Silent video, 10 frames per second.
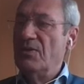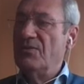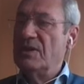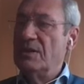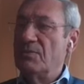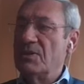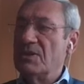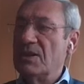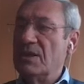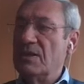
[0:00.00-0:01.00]

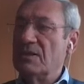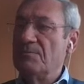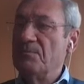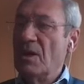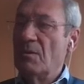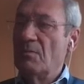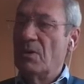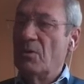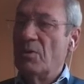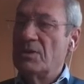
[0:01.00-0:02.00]
15%,
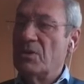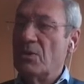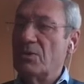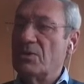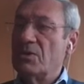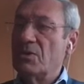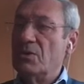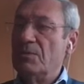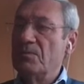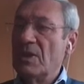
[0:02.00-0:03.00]
but there was
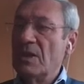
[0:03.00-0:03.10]
also